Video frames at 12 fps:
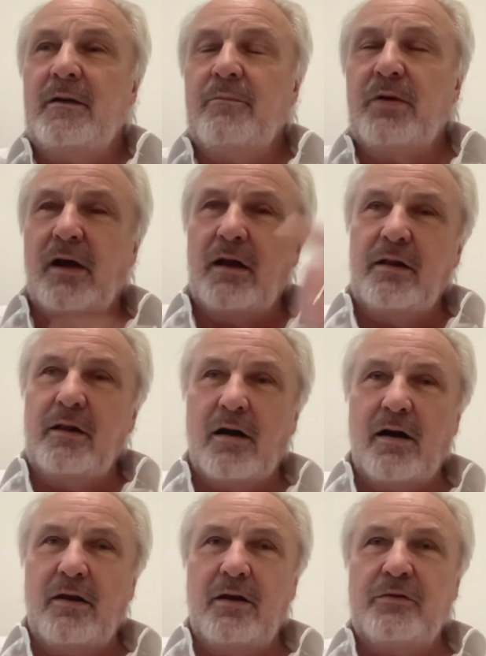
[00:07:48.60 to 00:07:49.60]

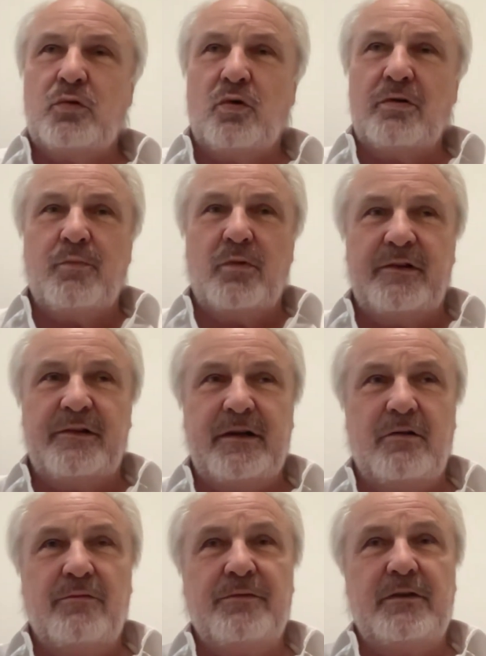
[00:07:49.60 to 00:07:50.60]
I taught
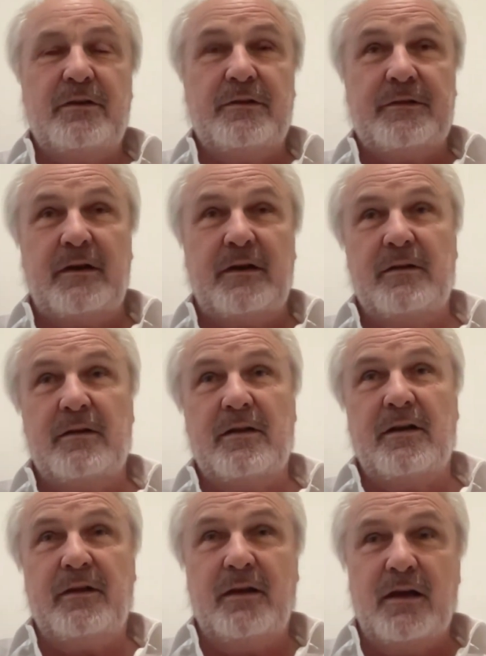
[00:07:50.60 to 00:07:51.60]
myself this in the
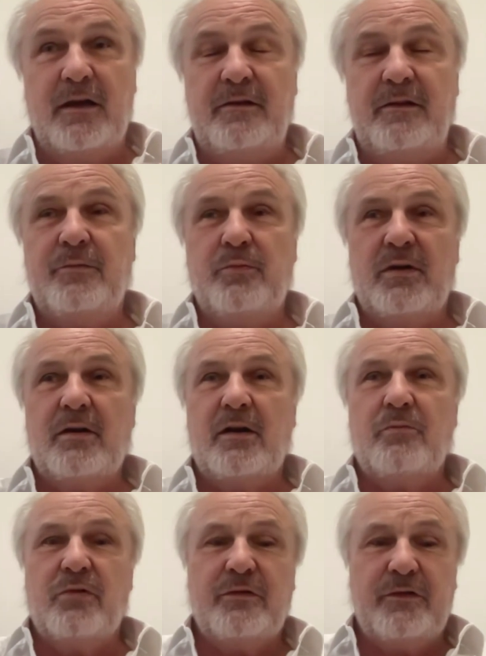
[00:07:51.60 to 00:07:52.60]
1980s when I
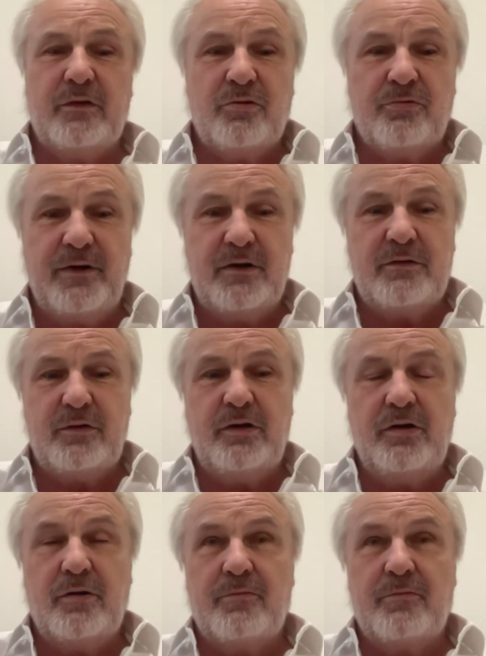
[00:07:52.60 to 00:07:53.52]
was a courier to the